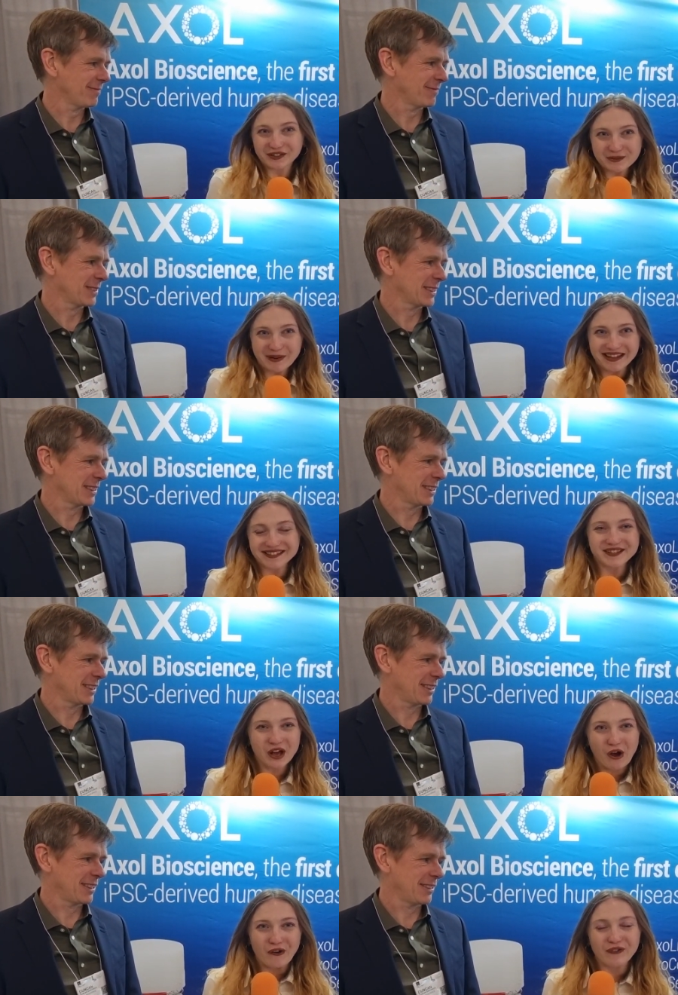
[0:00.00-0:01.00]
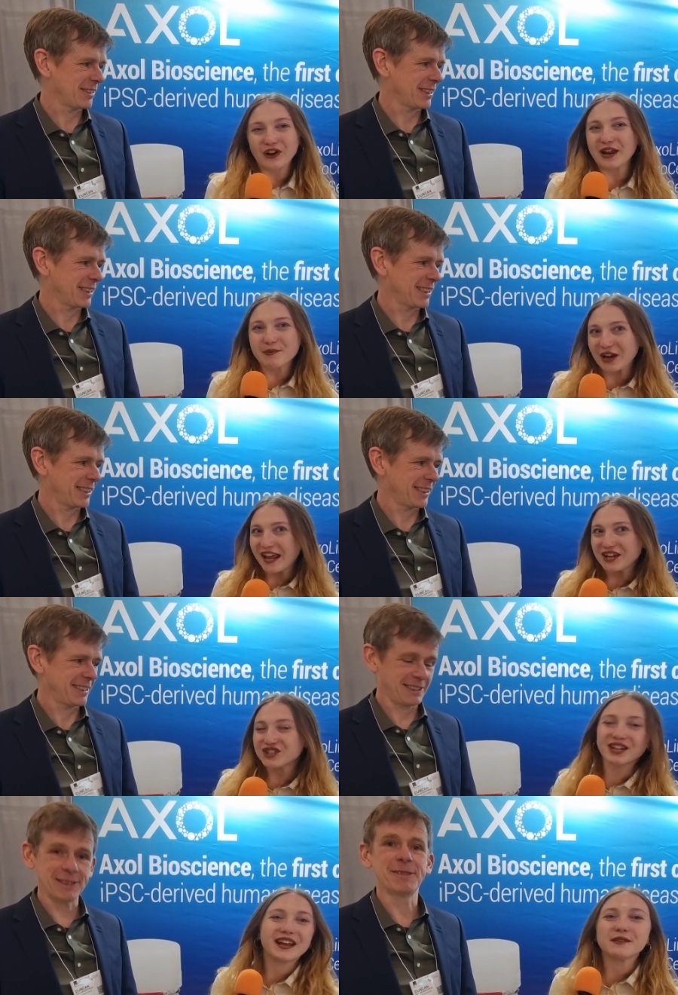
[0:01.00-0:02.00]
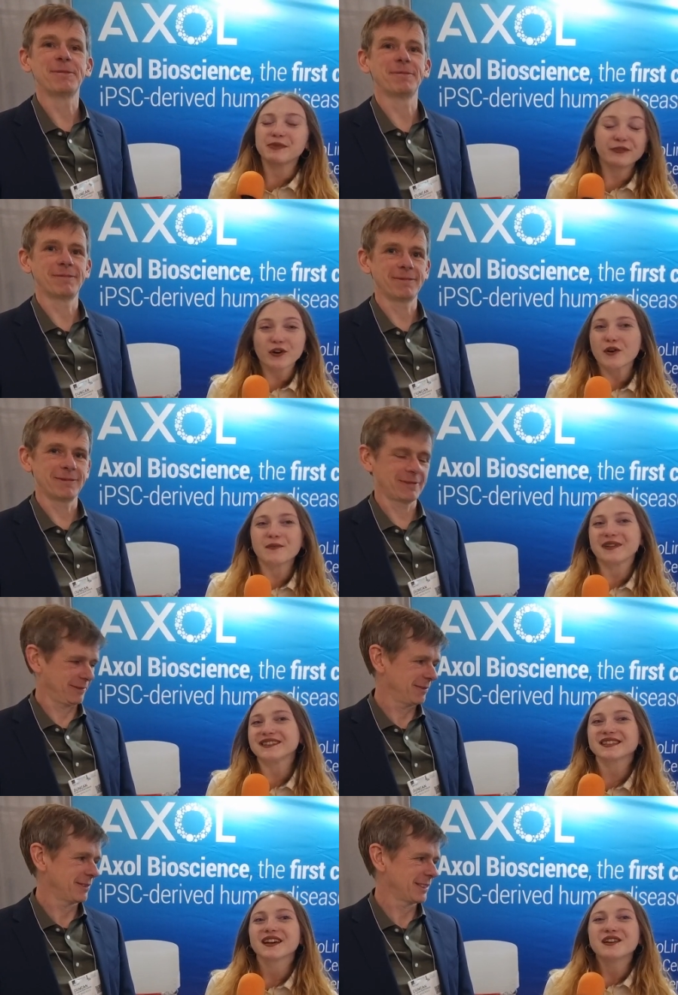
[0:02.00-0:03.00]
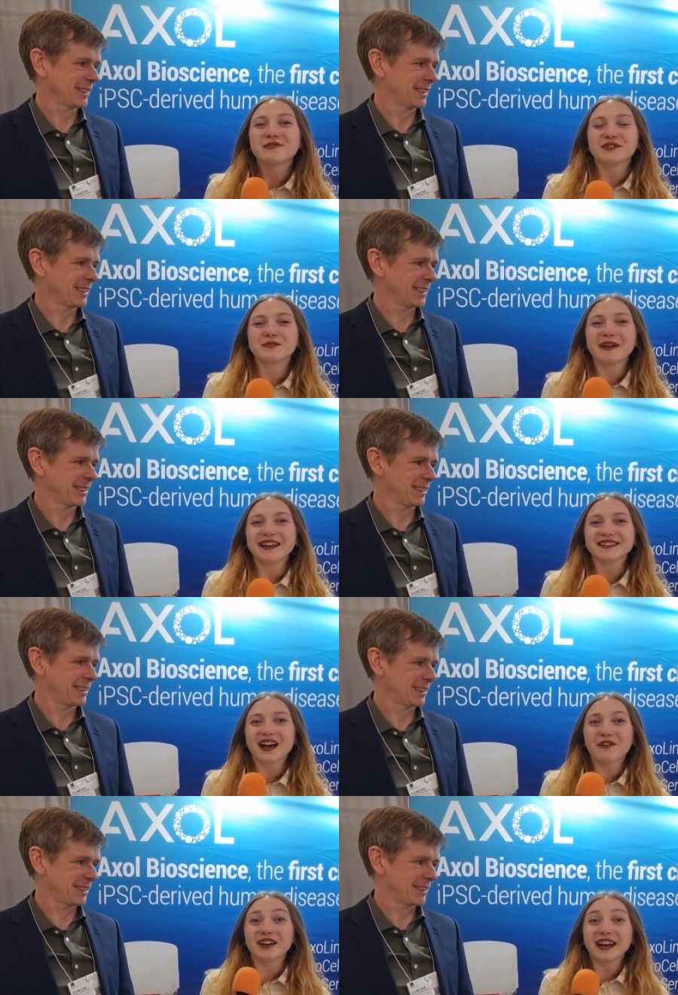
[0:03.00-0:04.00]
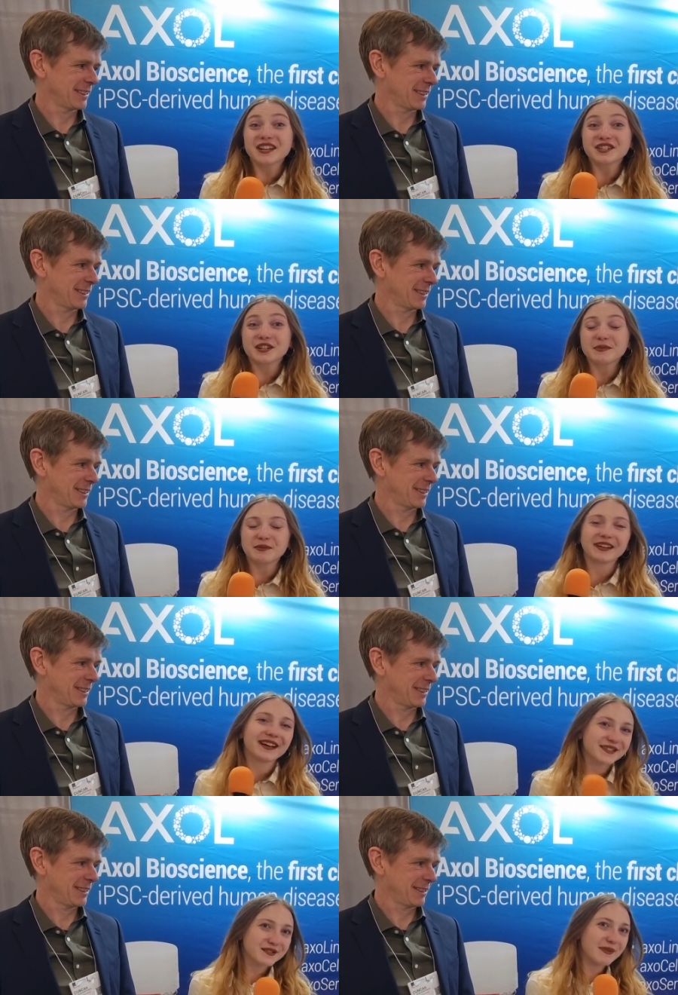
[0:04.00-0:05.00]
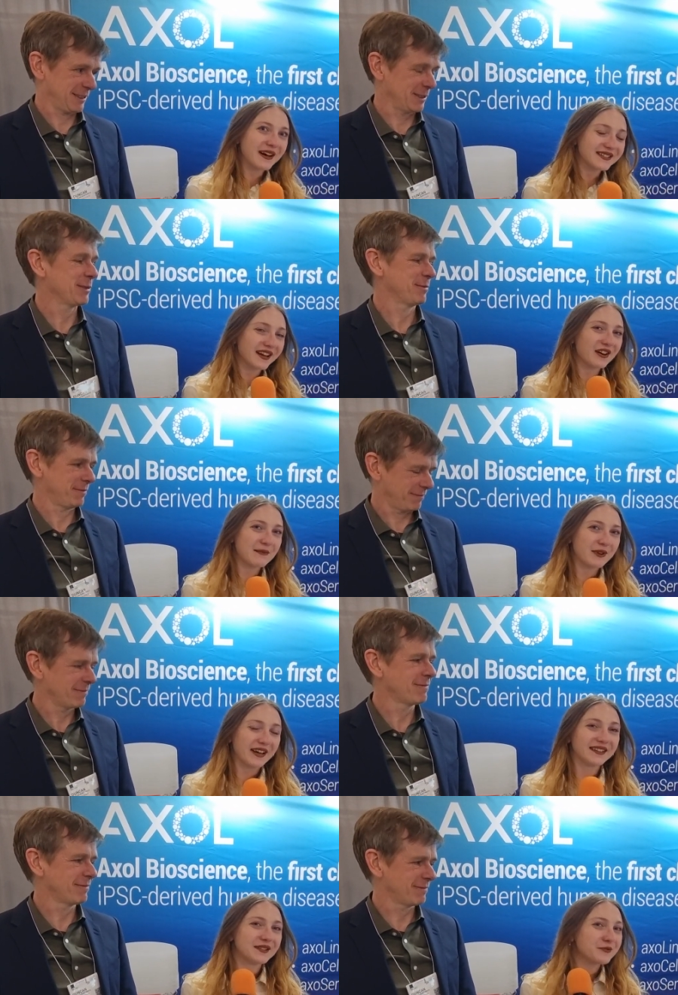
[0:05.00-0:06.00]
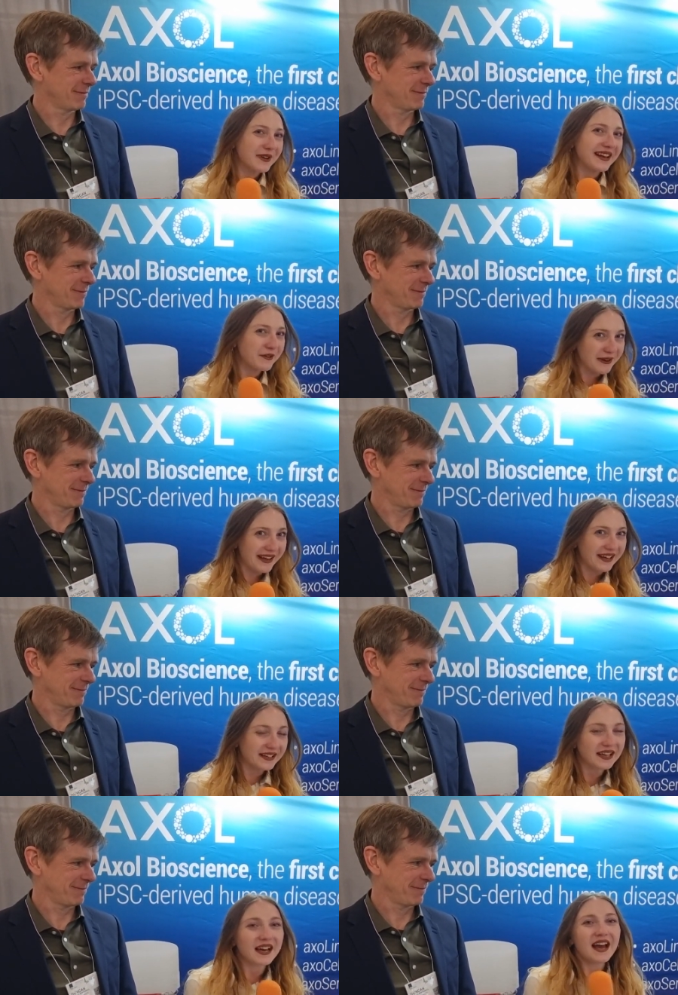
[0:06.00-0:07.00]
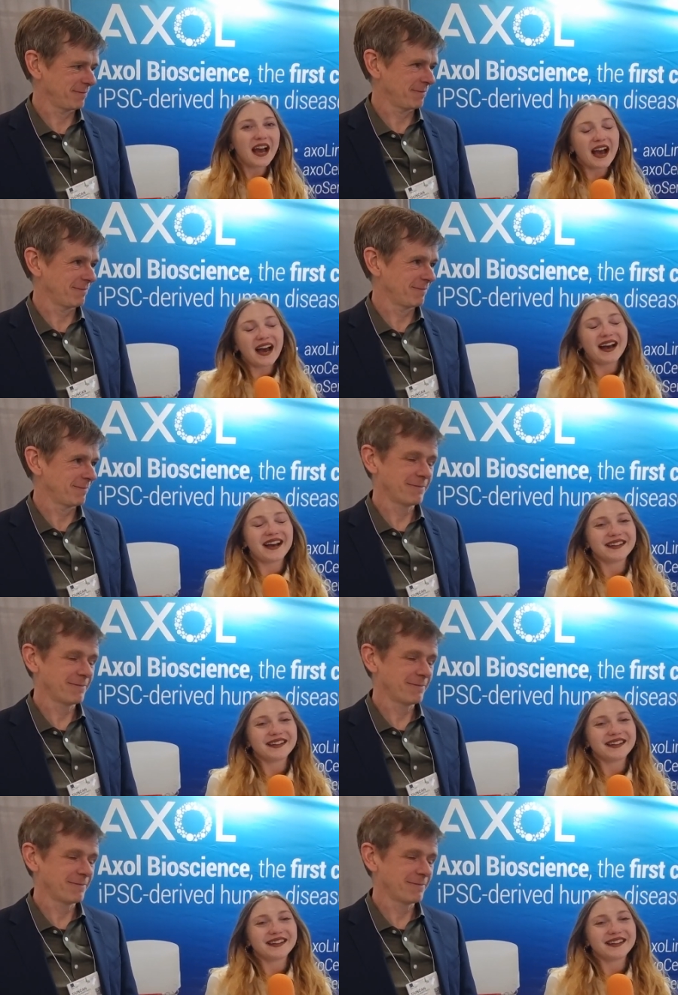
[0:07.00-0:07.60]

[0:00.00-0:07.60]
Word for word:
Speaker 1: on the basis of collaboration and performance which makes our relationships with the customers and collaborators really great uh,